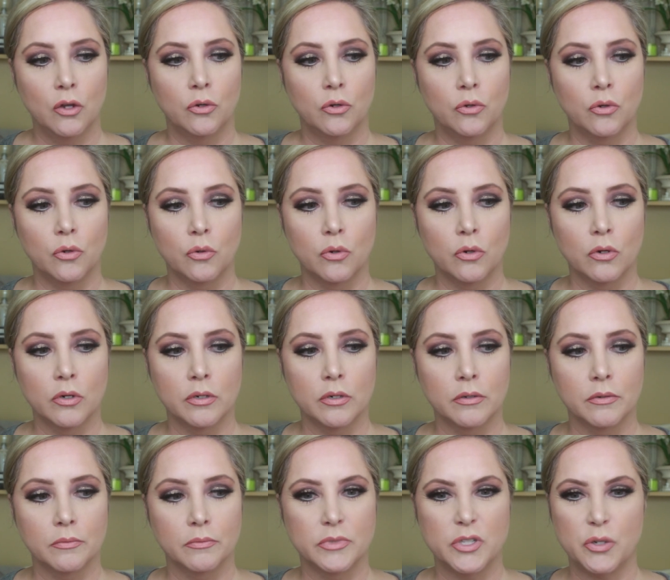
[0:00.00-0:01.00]

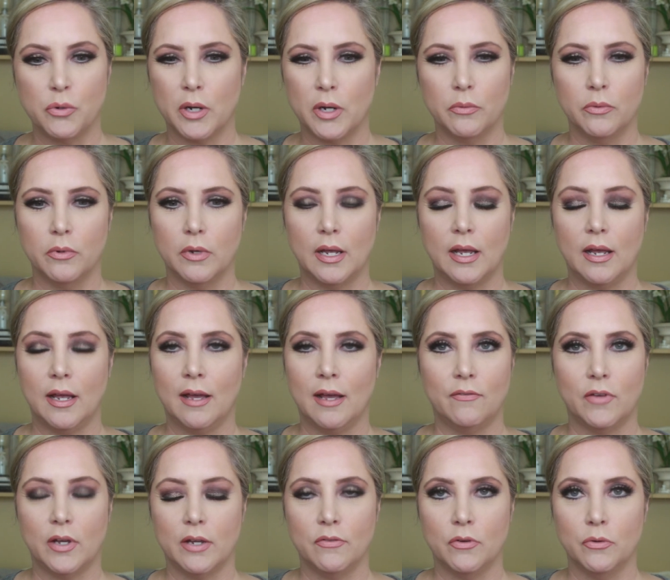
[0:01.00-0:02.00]
nor do I
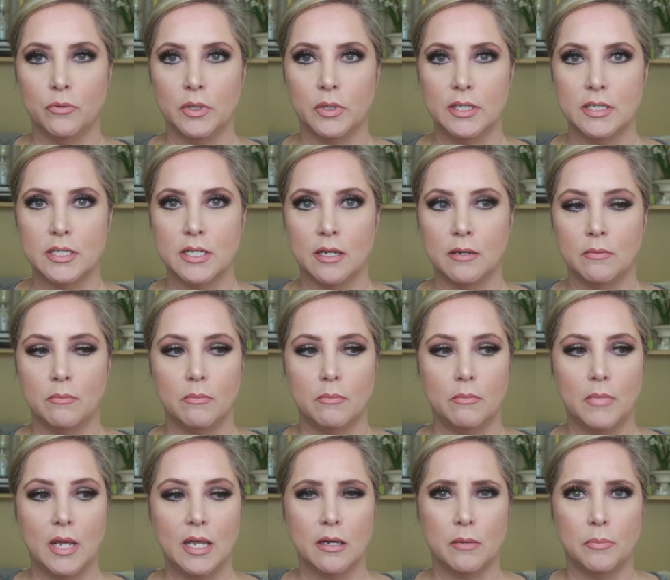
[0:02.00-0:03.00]
have I ever really done
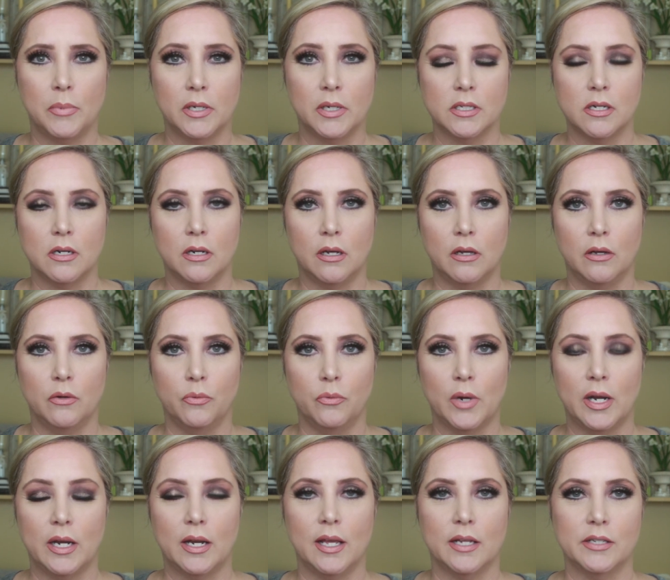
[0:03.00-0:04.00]
makeup on a
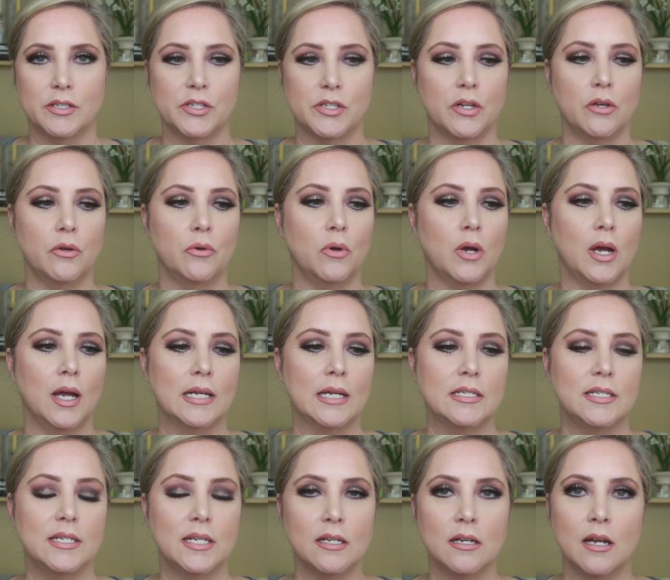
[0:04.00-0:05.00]
redhead. So I
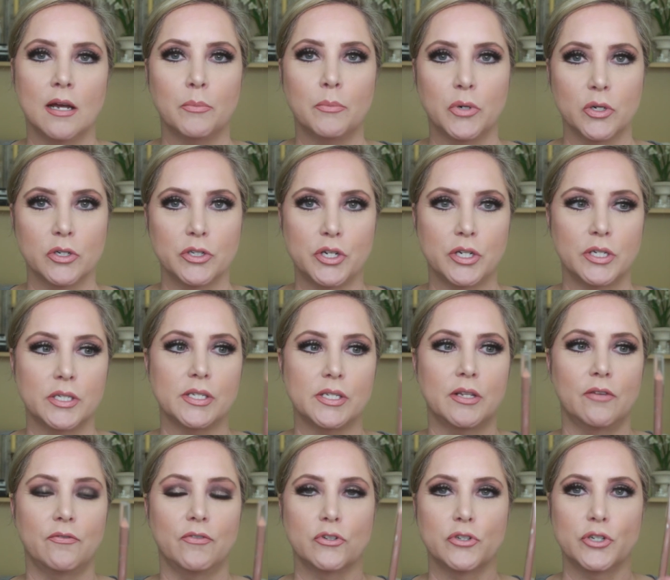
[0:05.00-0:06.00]
did not
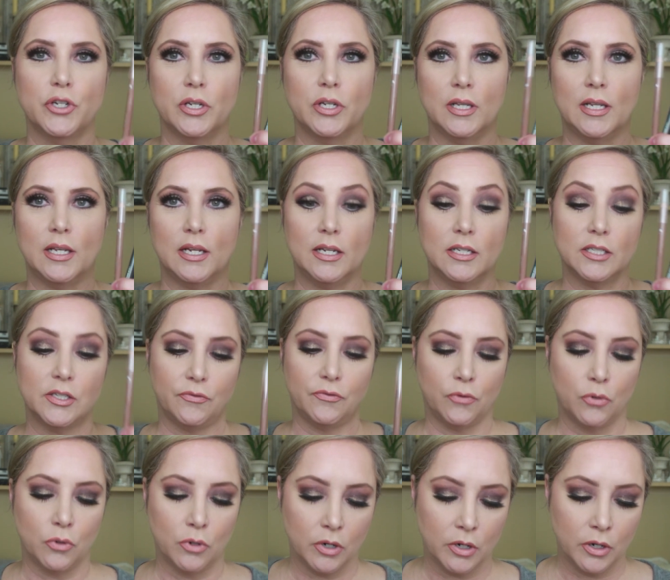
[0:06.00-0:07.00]
purchase the version that is
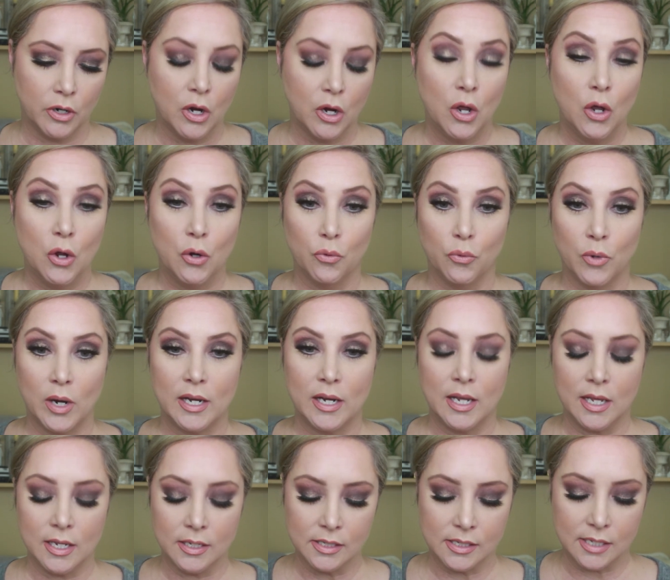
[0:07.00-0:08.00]
for
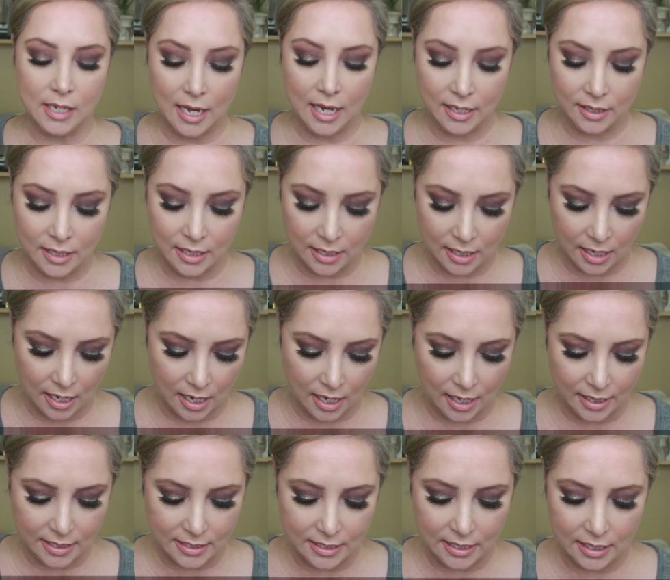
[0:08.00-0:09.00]
redheads. And then
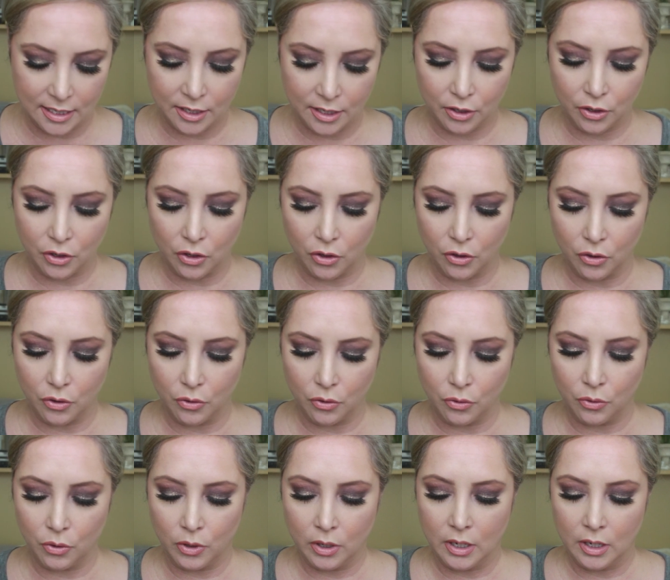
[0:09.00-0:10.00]
I didn't
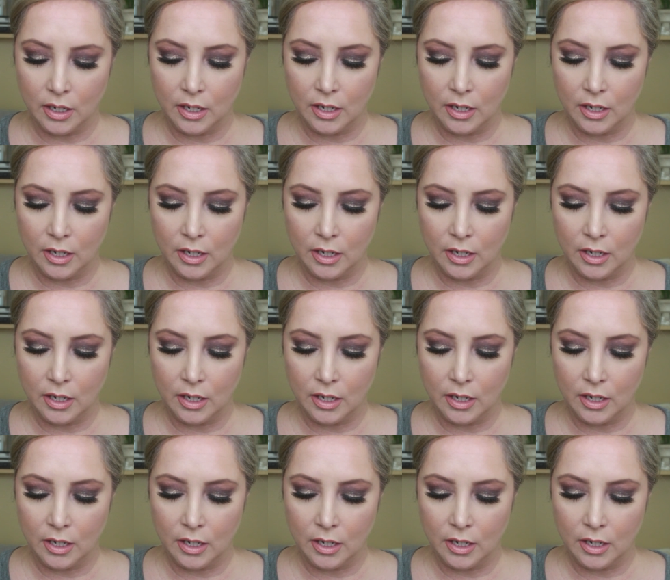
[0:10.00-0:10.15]
go